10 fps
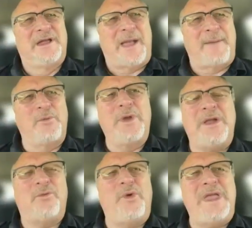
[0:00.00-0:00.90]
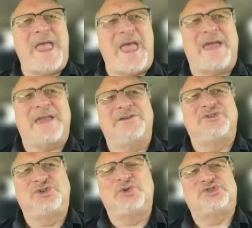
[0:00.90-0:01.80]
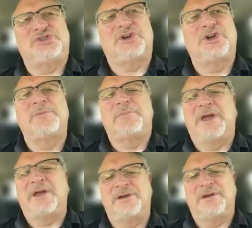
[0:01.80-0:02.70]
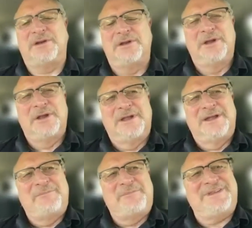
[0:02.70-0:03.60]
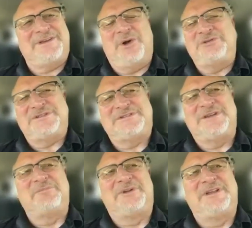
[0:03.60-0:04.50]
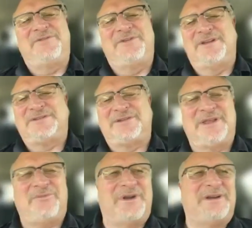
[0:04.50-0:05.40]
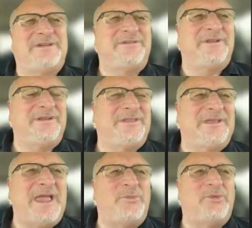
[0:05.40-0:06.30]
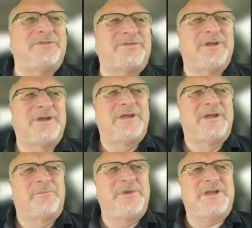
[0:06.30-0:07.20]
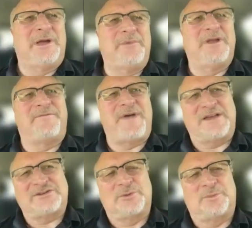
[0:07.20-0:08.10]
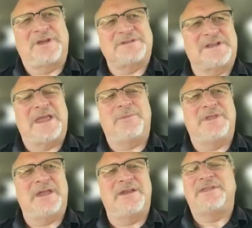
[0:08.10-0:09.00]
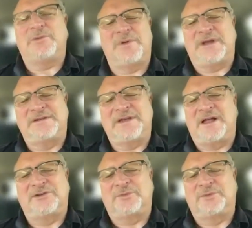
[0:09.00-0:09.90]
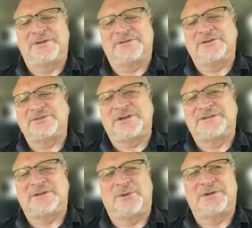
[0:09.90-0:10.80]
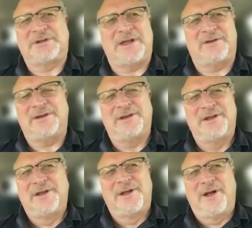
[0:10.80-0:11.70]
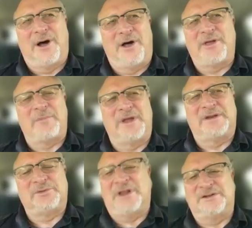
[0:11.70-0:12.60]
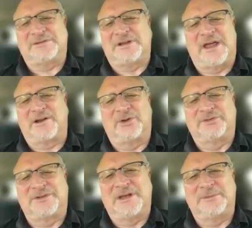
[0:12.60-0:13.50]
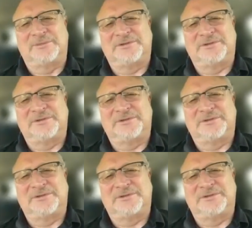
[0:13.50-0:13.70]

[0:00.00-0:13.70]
I mean, we we had juice that could have been good, but the coaches didn't believe in it, so they wanted to. You know, the game was becoming a faster paced game, and they didn't think we had the talent to run, so they tried to slow it down. And all that meant is we lost a lot of close games.